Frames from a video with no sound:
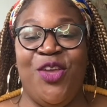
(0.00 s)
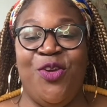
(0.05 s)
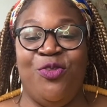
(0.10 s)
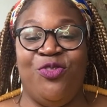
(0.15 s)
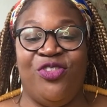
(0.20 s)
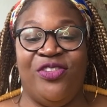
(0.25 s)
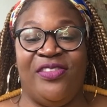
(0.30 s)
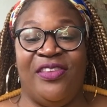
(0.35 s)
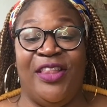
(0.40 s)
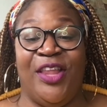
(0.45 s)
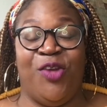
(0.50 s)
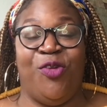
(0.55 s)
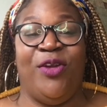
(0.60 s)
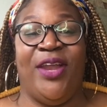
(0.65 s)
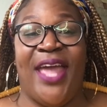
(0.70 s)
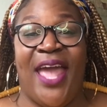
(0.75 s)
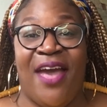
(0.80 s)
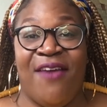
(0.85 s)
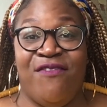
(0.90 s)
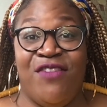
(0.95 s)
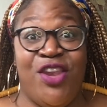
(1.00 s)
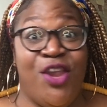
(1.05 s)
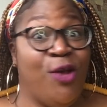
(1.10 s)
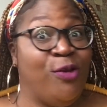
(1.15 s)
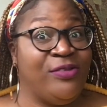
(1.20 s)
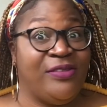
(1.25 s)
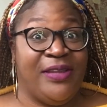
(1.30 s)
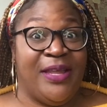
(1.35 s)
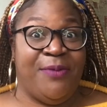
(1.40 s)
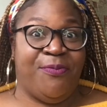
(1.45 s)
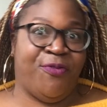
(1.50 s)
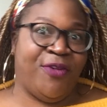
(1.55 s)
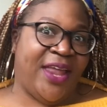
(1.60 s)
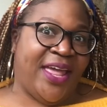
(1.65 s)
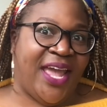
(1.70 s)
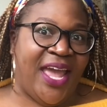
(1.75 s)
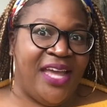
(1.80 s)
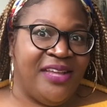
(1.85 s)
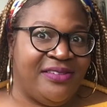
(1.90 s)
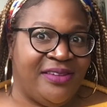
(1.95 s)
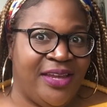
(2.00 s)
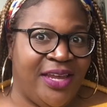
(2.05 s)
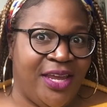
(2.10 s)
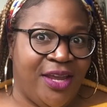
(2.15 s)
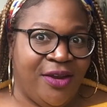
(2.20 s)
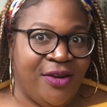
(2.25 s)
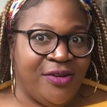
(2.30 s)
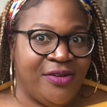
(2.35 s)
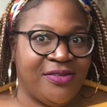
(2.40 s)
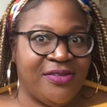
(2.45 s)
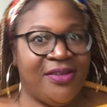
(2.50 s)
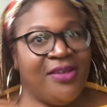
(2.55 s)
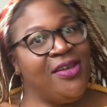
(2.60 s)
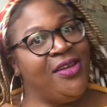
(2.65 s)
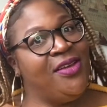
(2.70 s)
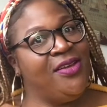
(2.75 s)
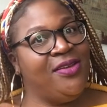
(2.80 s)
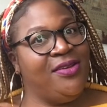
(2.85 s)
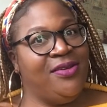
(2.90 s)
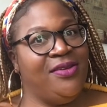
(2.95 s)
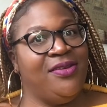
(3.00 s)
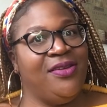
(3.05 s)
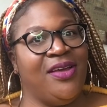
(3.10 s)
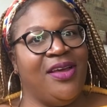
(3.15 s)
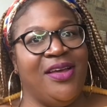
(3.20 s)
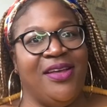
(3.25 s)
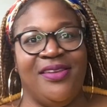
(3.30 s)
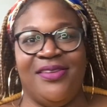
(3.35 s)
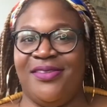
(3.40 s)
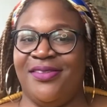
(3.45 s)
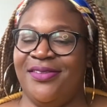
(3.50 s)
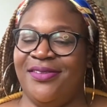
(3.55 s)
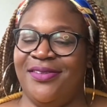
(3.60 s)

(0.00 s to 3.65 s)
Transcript: you just literally have no sleep for like 18 years because